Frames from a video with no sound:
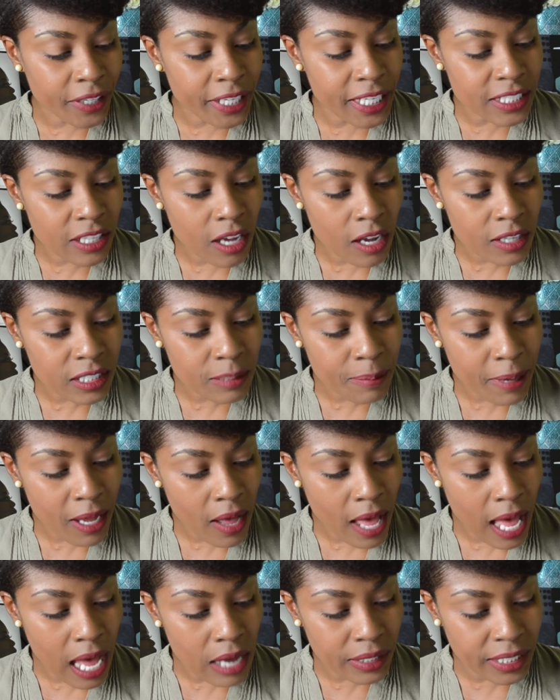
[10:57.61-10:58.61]
He talks
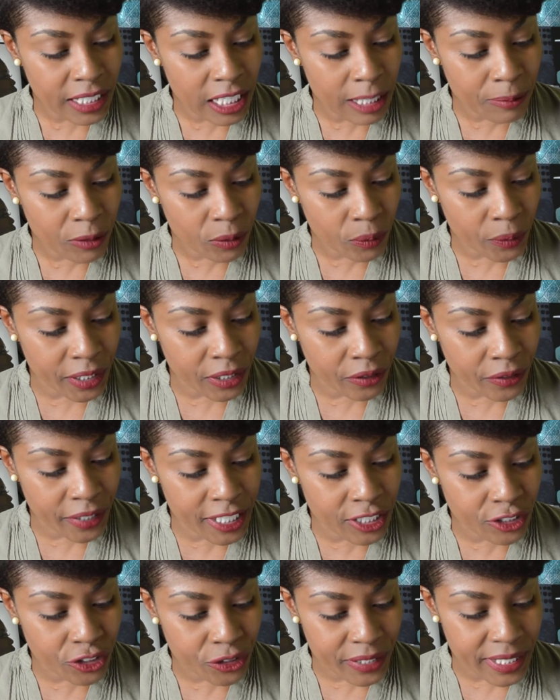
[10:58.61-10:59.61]
about how to keep the reader
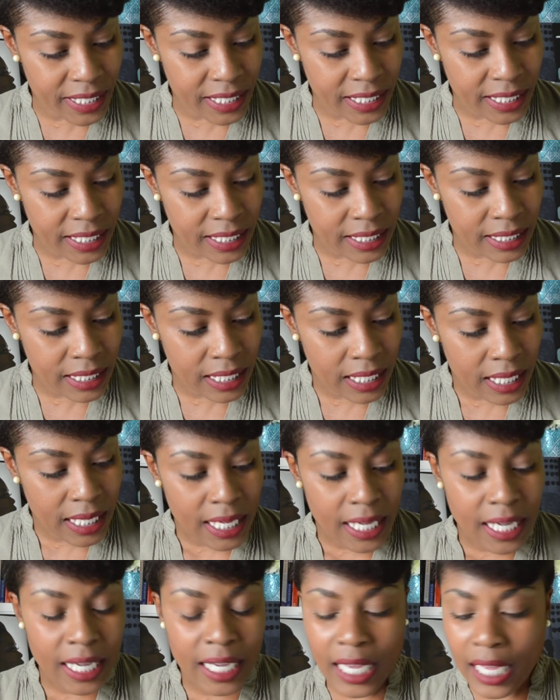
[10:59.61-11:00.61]
interested.
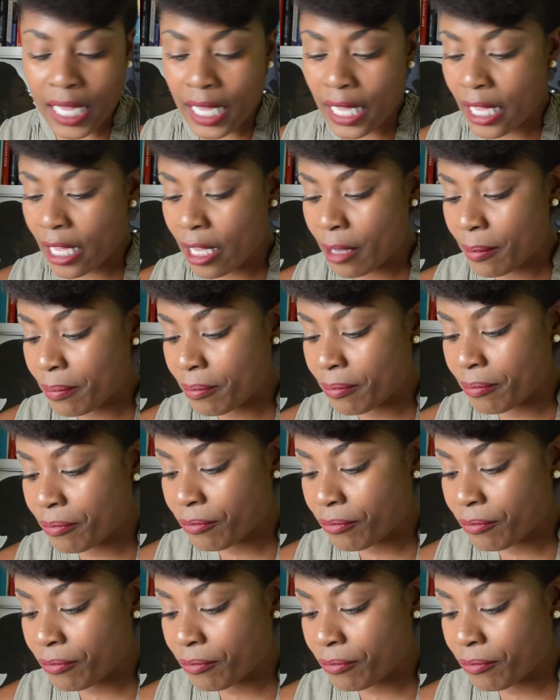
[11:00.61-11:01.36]
Um,